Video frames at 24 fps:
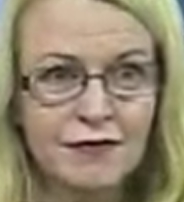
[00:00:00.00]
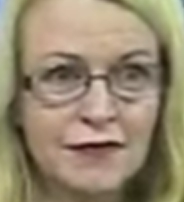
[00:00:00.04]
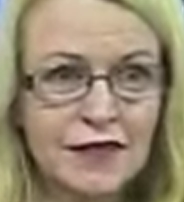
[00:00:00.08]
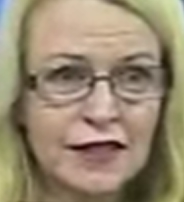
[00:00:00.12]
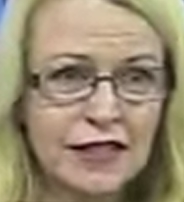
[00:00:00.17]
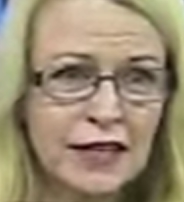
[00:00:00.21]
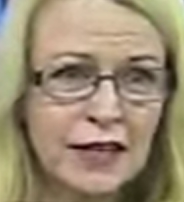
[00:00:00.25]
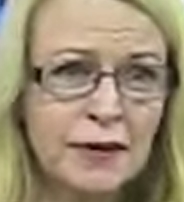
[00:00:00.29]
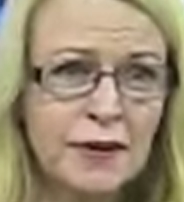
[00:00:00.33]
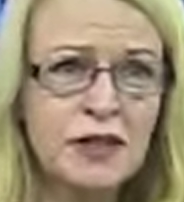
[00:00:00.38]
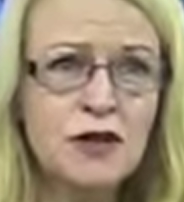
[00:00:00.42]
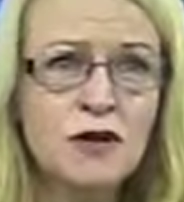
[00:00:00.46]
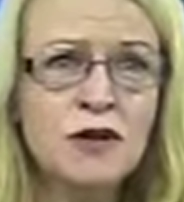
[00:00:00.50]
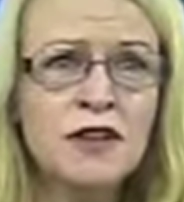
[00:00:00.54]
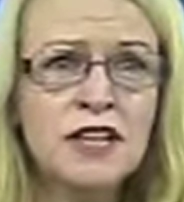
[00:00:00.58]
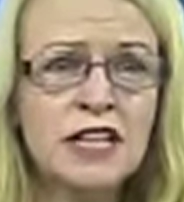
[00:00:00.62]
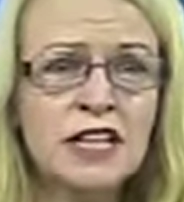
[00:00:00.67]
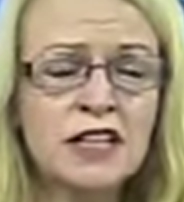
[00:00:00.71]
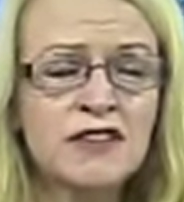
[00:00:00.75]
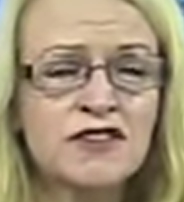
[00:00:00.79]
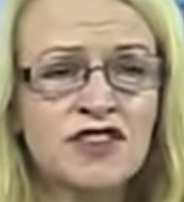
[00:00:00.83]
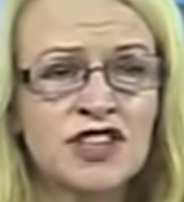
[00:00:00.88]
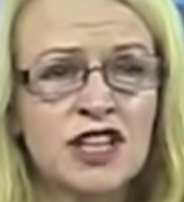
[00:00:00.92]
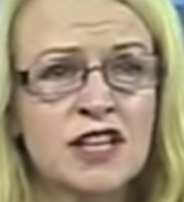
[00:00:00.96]
Now, when you
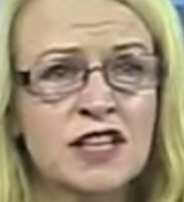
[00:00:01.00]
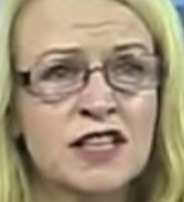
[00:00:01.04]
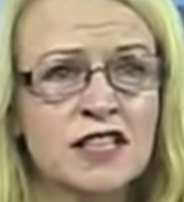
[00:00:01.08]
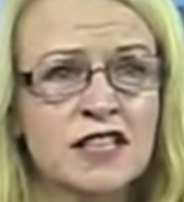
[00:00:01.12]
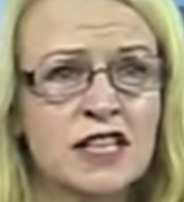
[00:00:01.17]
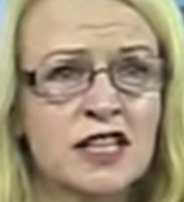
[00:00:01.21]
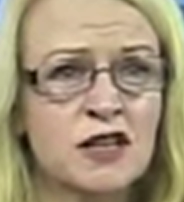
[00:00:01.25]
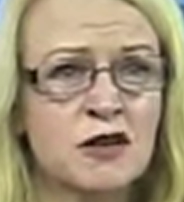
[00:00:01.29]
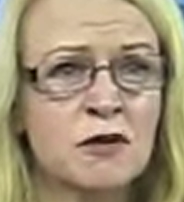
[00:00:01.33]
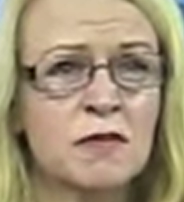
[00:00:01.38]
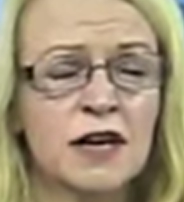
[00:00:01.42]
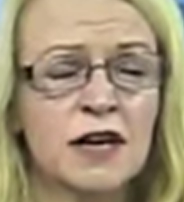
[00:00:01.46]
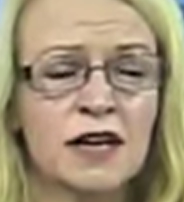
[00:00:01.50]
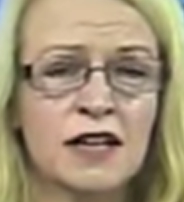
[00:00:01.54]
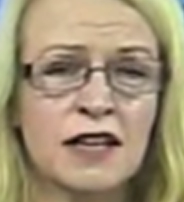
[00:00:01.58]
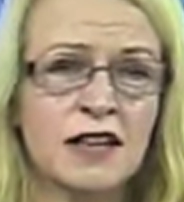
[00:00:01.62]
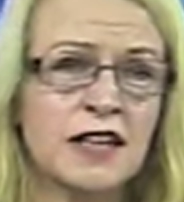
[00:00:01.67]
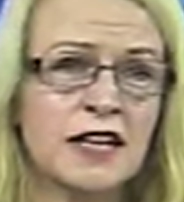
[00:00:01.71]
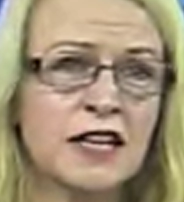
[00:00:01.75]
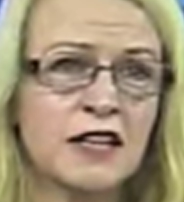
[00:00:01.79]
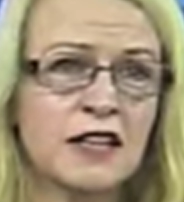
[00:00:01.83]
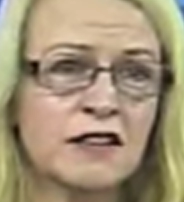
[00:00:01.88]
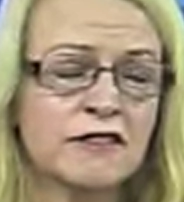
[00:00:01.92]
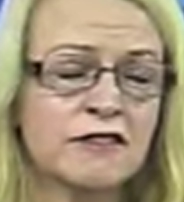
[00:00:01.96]
think of Jersey, you might
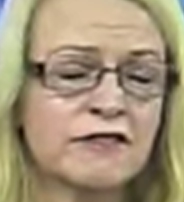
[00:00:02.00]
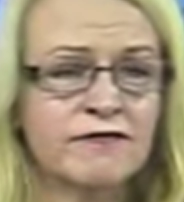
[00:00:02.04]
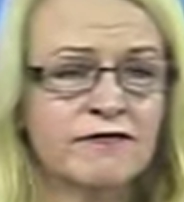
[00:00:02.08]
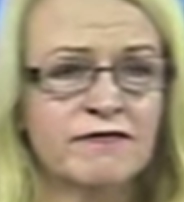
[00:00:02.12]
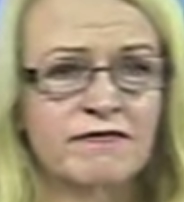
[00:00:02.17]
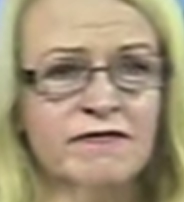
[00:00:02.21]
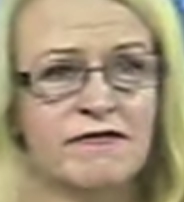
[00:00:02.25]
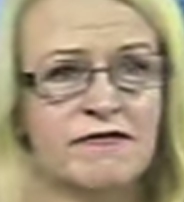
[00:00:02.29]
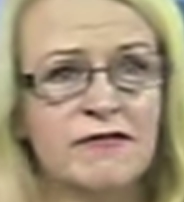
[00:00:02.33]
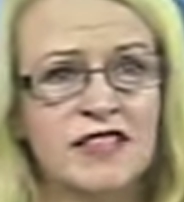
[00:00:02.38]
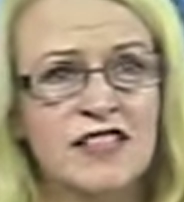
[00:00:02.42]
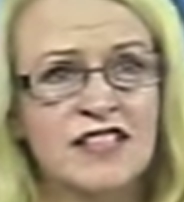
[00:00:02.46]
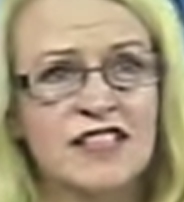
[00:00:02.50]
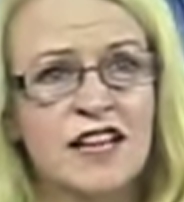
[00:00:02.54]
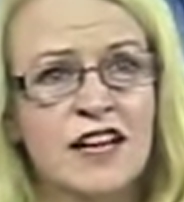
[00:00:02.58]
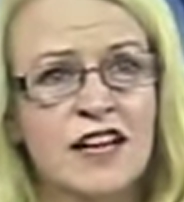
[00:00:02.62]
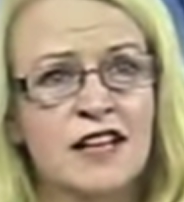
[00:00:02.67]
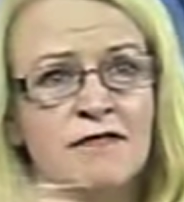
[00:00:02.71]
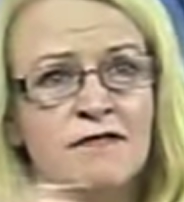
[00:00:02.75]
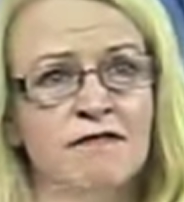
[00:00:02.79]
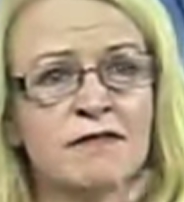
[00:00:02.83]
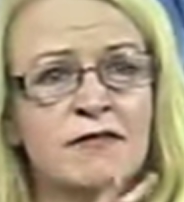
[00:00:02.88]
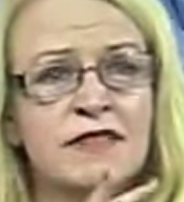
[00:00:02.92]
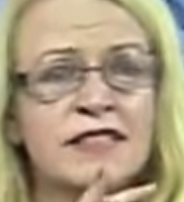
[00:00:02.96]
think of
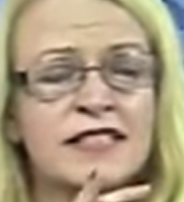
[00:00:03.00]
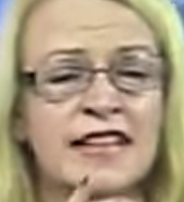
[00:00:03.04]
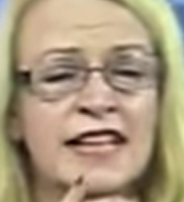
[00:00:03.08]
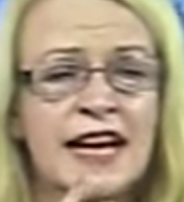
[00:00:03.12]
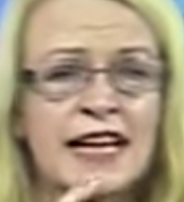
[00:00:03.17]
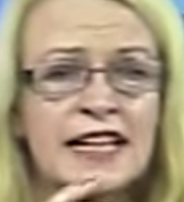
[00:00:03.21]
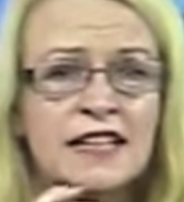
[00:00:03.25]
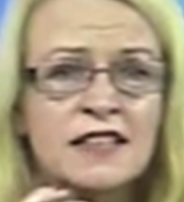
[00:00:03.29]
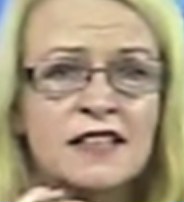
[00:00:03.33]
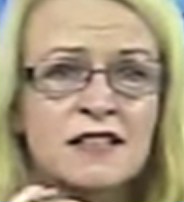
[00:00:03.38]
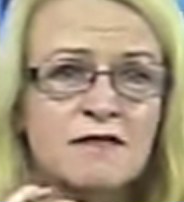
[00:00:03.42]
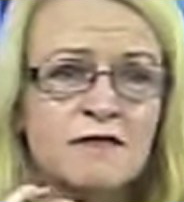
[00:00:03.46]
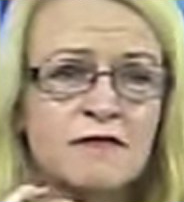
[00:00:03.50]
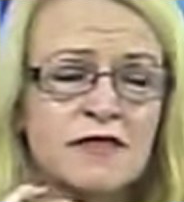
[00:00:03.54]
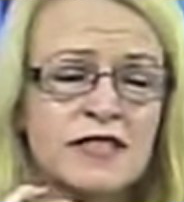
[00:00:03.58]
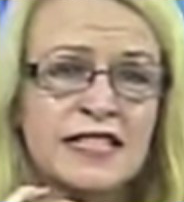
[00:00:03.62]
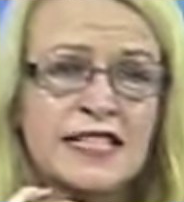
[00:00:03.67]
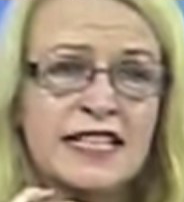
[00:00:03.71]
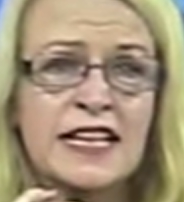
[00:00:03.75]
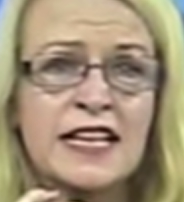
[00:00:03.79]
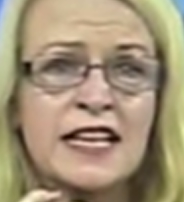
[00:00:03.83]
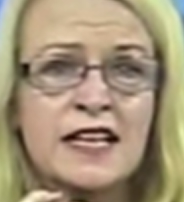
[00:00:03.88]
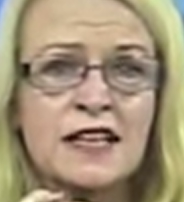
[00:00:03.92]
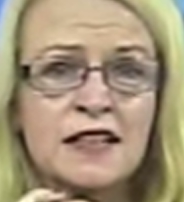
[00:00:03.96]
sun, sand,
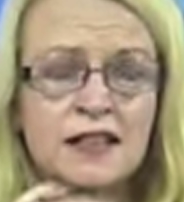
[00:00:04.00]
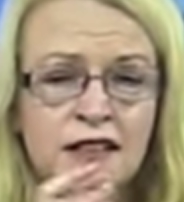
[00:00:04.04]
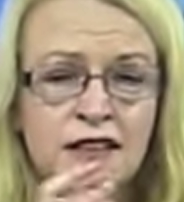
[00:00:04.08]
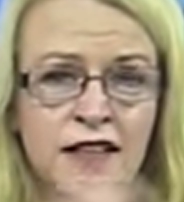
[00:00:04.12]
sea,